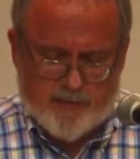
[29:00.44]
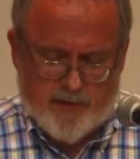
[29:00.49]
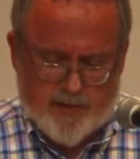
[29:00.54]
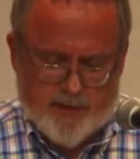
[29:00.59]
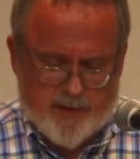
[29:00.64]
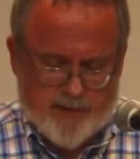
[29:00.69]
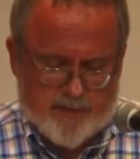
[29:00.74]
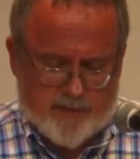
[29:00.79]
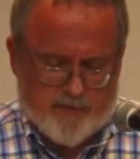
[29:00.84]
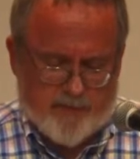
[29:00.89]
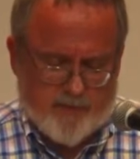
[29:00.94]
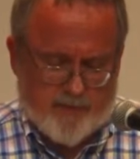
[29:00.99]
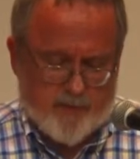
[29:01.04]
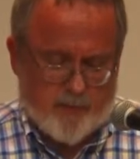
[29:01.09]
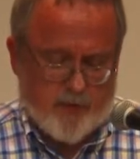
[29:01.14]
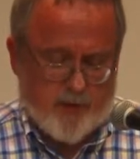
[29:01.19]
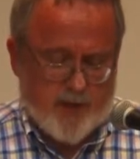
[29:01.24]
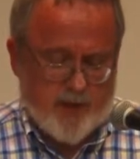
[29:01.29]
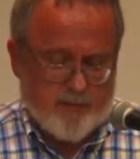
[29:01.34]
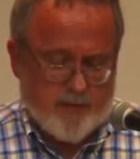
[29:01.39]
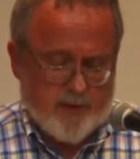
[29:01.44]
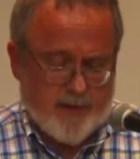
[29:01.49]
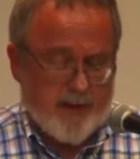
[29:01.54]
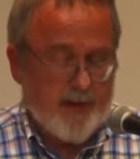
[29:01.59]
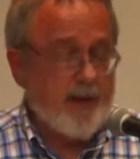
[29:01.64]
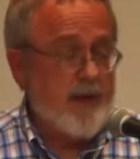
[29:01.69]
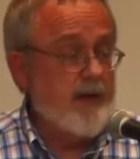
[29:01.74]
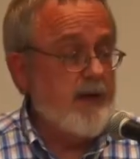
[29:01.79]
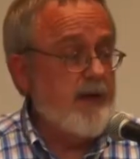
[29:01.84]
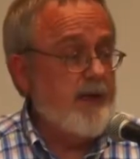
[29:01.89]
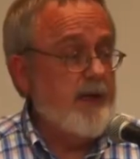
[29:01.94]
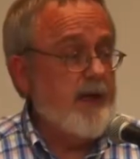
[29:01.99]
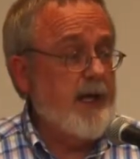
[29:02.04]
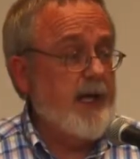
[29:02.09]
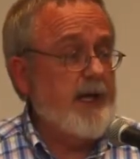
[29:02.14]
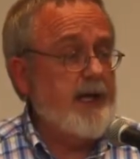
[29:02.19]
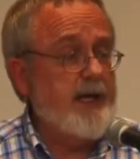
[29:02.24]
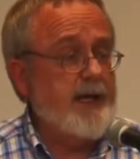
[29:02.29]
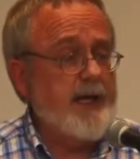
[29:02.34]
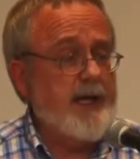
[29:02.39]
record, for improperly
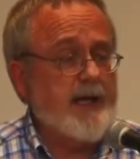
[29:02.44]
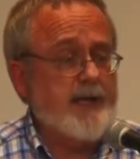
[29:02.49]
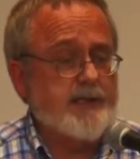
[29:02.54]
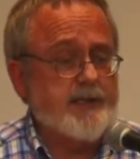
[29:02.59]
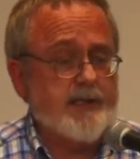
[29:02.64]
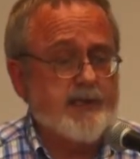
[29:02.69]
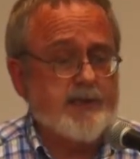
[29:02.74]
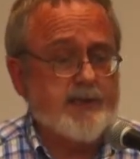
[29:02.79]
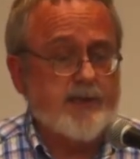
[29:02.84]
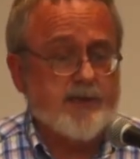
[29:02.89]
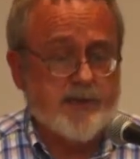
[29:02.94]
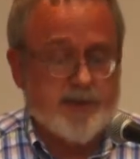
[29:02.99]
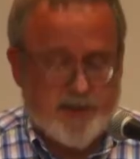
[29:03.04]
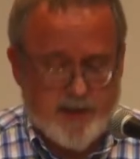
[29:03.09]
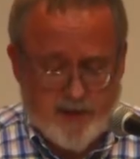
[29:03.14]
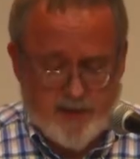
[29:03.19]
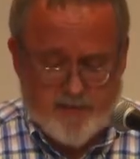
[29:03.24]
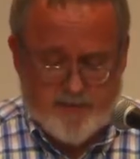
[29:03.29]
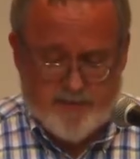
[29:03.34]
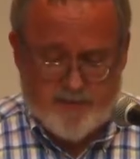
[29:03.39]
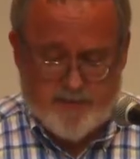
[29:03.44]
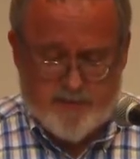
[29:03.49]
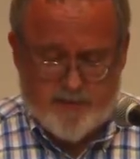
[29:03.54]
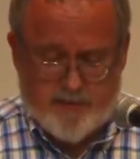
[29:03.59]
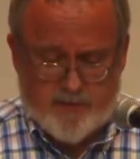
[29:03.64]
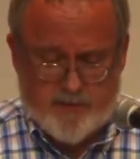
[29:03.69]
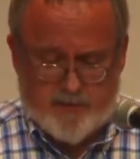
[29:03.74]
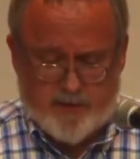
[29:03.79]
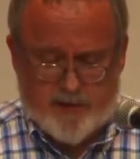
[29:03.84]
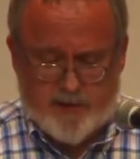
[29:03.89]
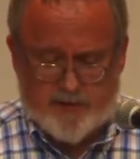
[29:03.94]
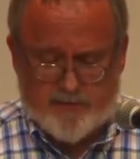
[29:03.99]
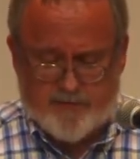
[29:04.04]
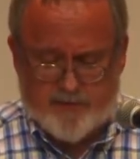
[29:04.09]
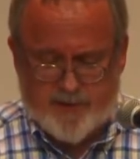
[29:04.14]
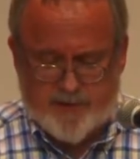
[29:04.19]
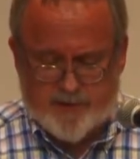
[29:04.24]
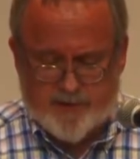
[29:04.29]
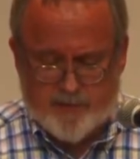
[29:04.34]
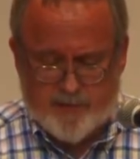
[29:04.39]
gaining access yourself to a
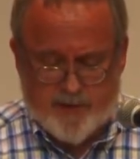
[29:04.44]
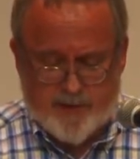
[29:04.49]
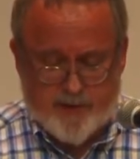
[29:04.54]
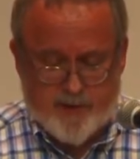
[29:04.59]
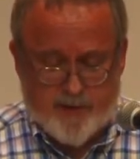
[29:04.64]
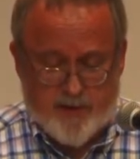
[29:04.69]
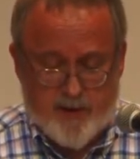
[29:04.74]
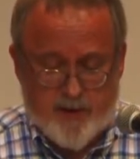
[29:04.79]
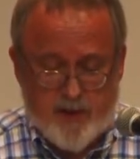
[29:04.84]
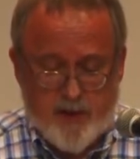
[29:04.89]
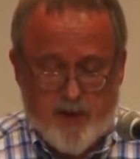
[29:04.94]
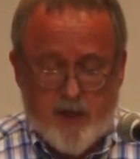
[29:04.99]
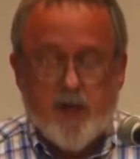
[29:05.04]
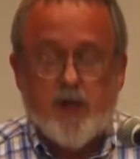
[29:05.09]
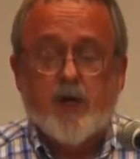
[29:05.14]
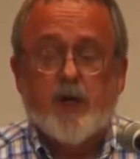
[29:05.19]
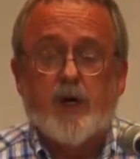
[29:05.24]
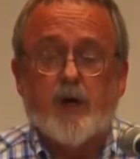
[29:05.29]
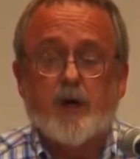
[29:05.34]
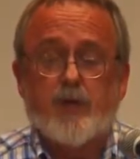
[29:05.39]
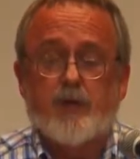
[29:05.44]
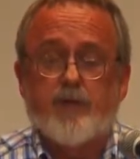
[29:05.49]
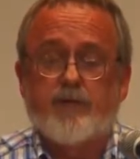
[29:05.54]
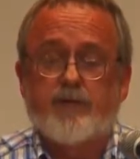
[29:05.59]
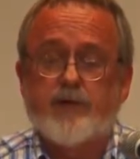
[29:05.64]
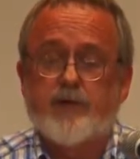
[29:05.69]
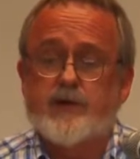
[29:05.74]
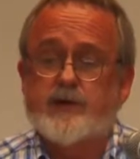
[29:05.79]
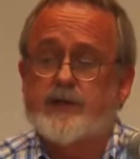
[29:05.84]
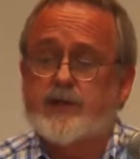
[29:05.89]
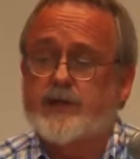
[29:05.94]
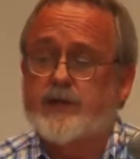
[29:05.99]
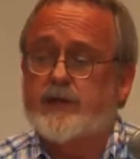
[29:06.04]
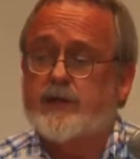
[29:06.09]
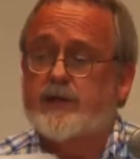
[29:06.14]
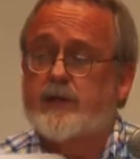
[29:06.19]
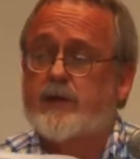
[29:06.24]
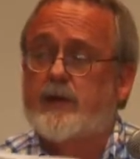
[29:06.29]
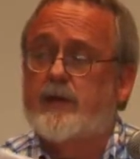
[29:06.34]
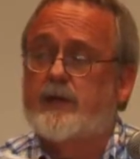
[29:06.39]
confidential record, or refusing
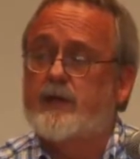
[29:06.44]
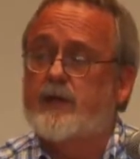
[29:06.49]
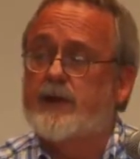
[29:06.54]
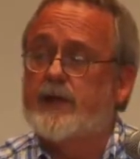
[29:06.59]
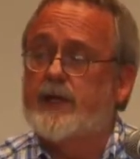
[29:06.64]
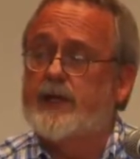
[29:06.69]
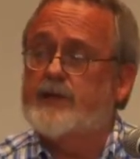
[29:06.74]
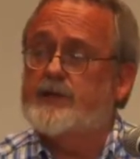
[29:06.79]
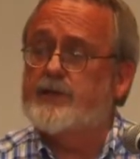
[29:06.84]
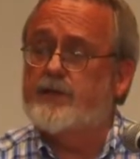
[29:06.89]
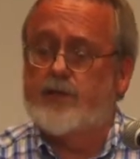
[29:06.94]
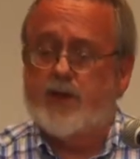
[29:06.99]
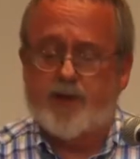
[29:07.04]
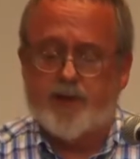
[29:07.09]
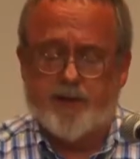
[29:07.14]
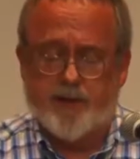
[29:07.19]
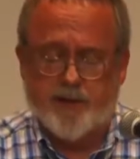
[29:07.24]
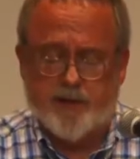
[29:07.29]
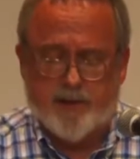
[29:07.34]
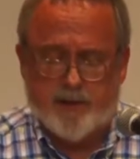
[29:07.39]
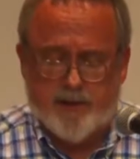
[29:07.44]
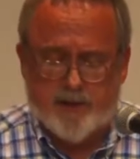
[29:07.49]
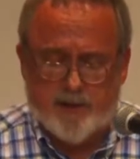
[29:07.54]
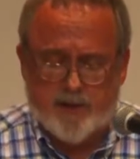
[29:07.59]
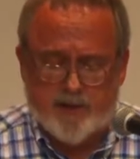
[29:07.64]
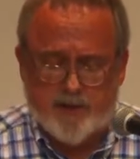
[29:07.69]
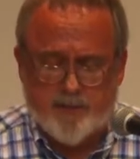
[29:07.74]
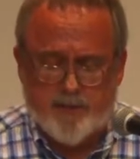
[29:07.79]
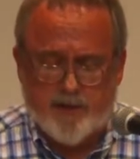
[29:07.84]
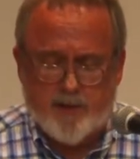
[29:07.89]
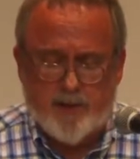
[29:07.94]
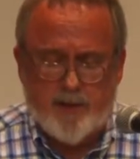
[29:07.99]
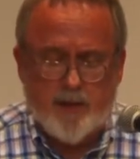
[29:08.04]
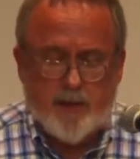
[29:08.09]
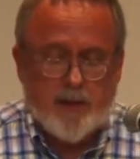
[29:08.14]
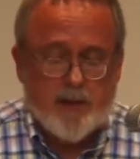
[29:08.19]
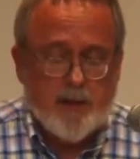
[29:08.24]
to release a record that ought to be